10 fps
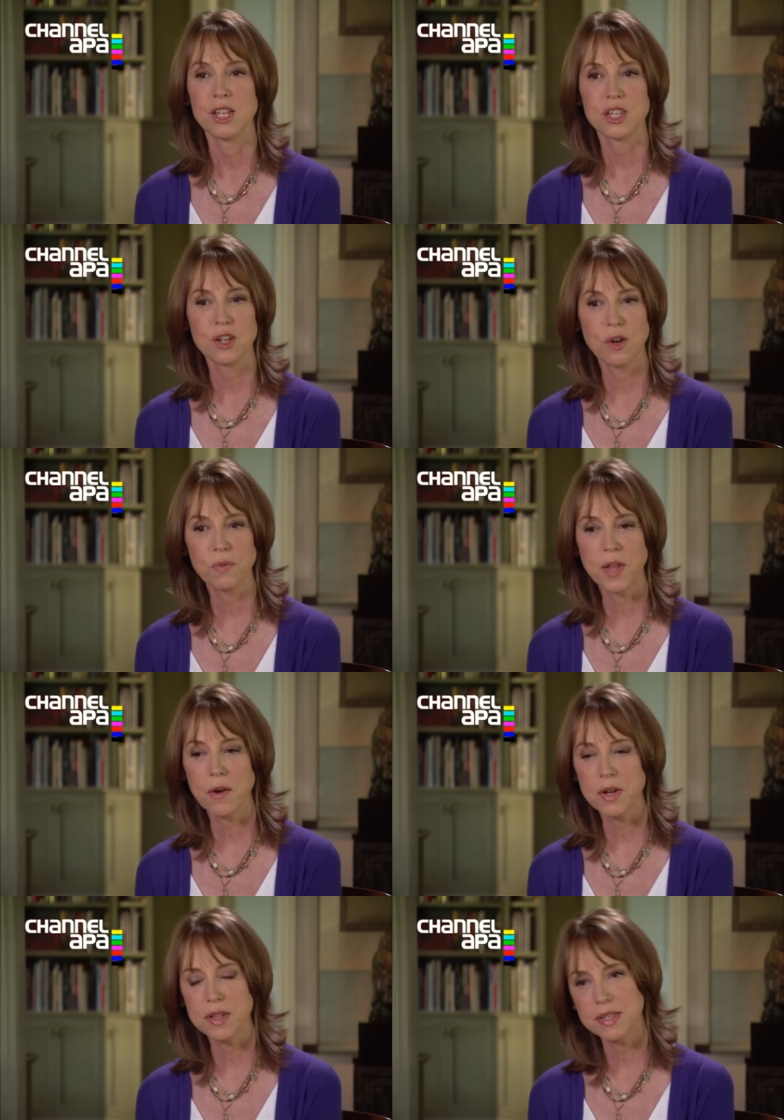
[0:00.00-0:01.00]
Snow
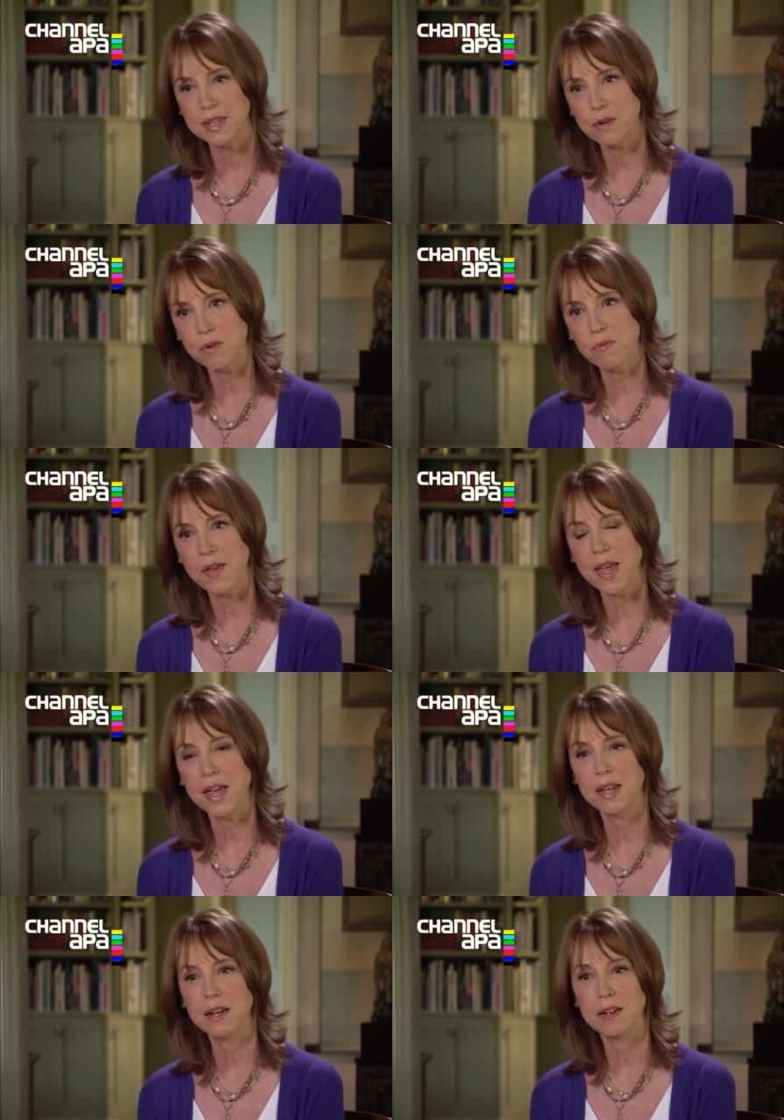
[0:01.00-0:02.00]
Flower and the Secret
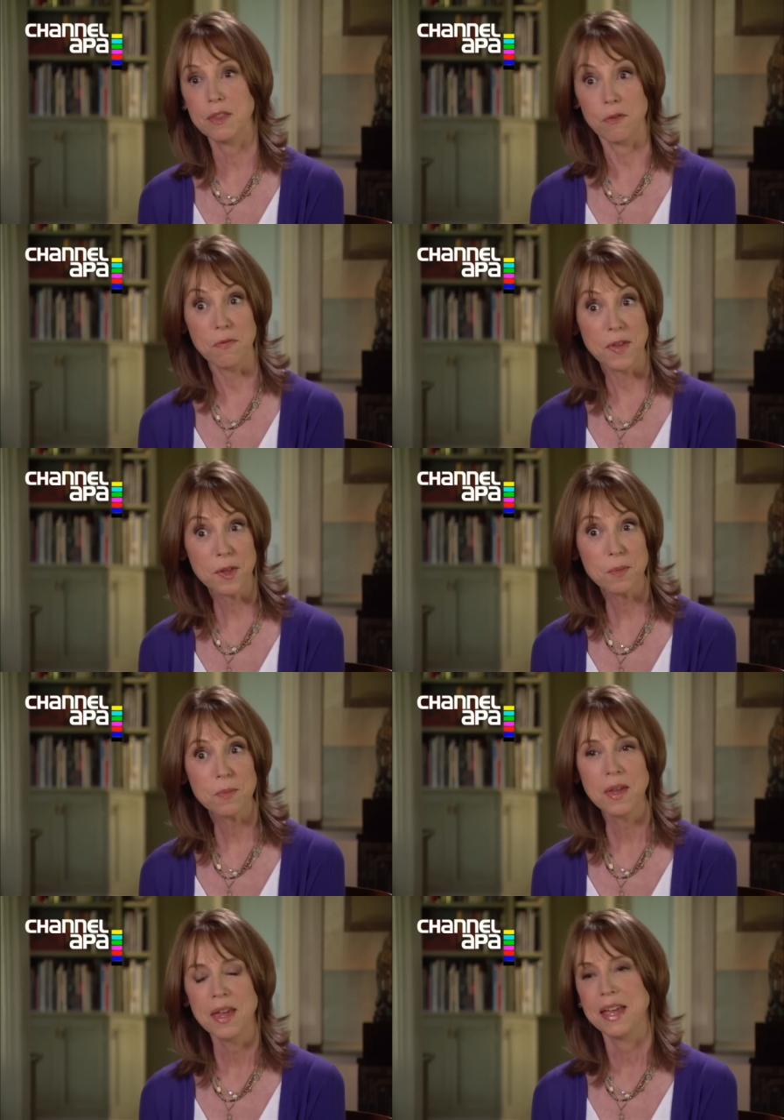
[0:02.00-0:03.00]
Fan, the
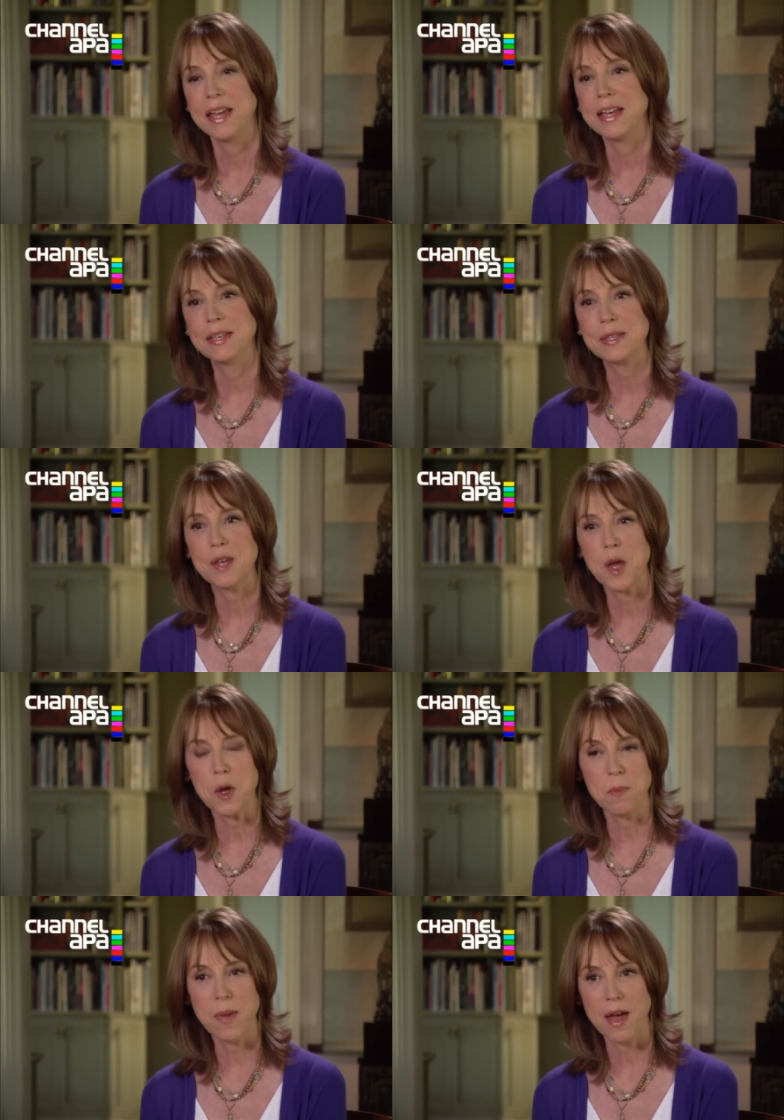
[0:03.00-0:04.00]
film, is
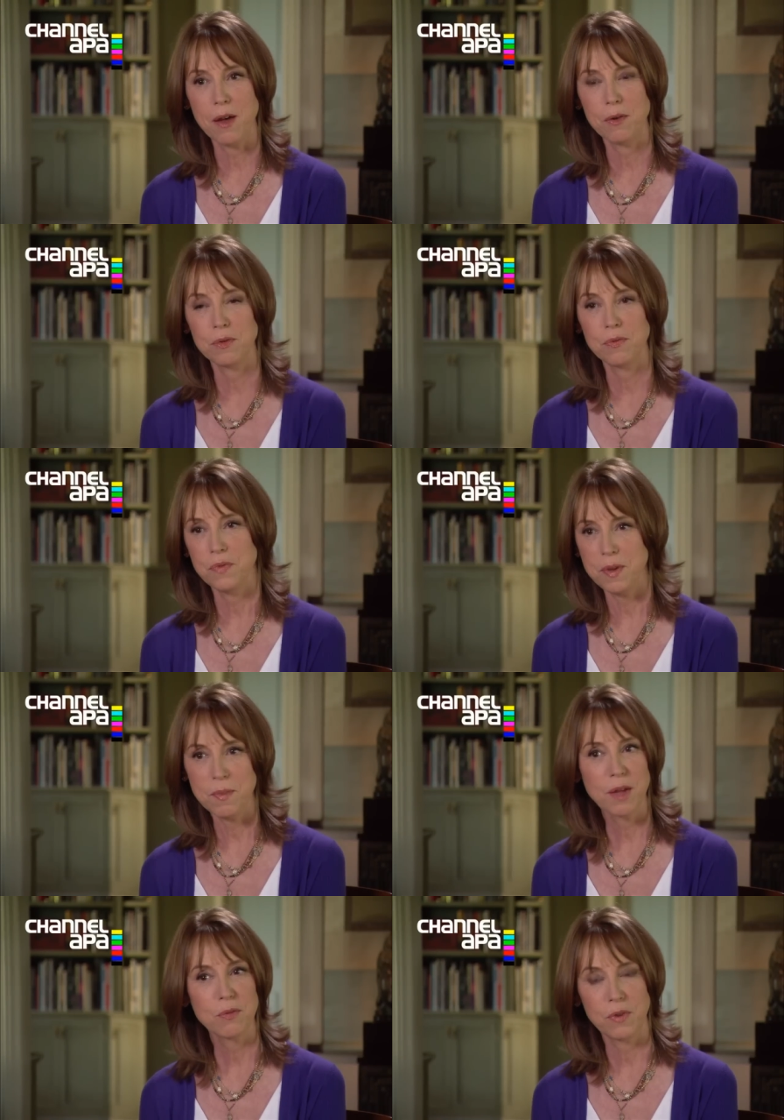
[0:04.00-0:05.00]
about
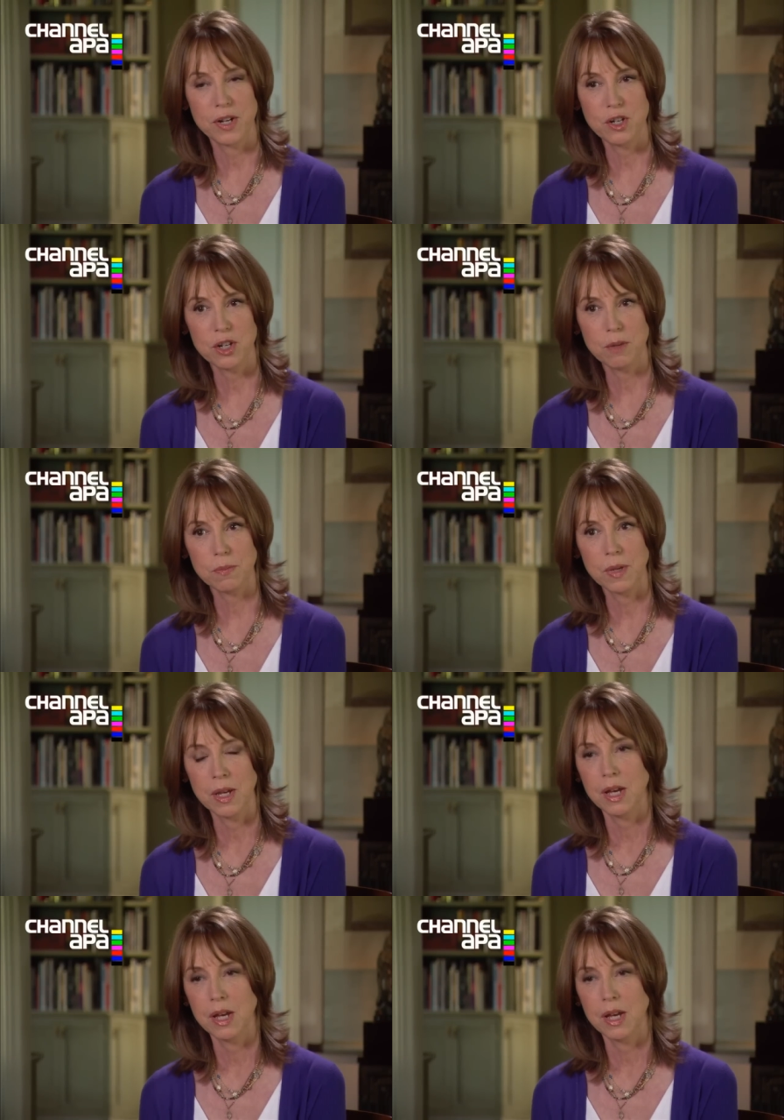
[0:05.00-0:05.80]
female friendship,